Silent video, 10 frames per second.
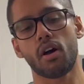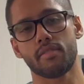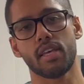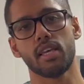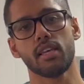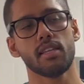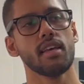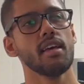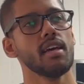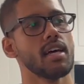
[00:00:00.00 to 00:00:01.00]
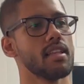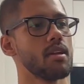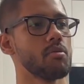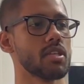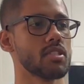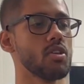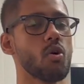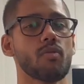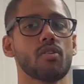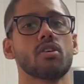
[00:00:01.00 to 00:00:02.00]
of a heat, and then it was actually
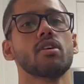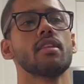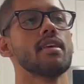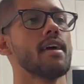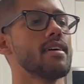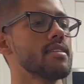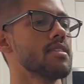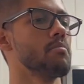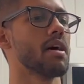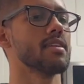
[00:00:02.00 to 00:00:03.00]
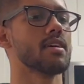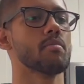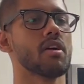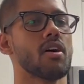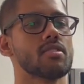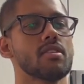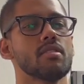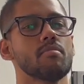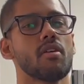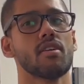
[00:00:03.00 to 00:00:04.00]
overcooking the eggs. And by the time I got to
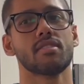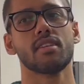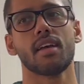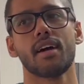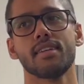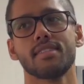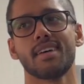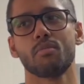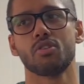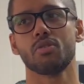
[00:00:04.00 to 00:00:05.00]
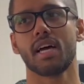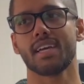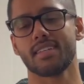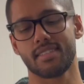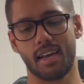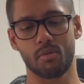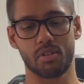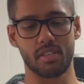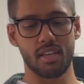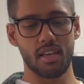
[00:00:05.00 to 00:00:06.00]
them, honestly guys, I would do that because that would
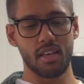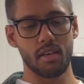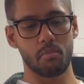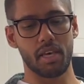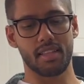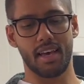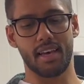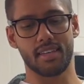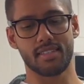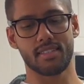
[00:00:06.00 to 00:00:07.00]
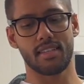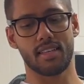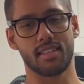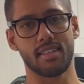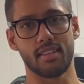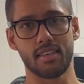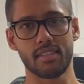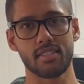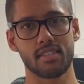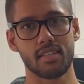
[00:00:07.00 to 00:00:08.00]
make the eggs stick the
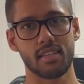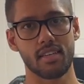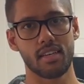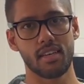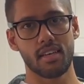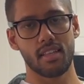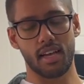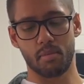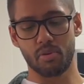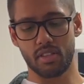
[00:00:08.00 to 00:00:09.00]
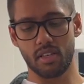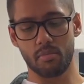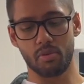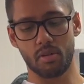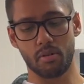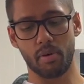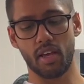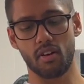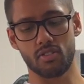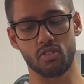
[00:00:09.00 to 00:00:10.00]
least. Like I put the pan
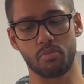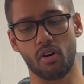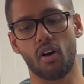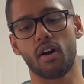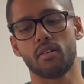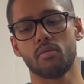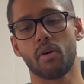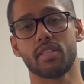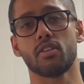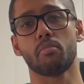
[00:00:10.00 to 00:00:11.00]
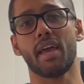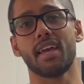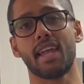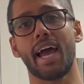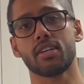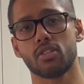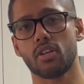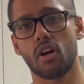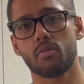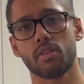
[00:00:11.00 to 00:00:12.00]
on super hot, wait till the pan actually
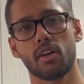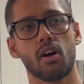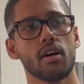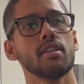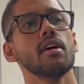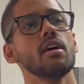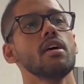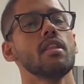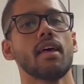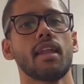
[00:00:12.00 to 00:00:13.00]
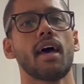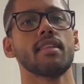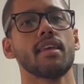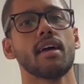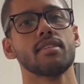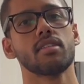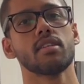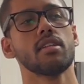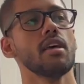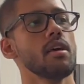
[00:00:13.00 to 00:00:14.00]
got really hot, then add the eggs
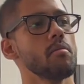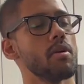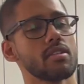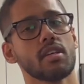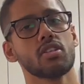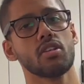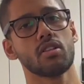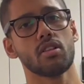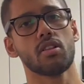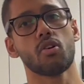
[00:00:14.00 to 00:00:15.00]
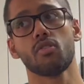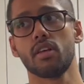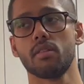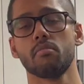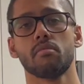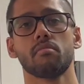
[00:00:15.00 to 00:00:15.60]
in. But I was actually learning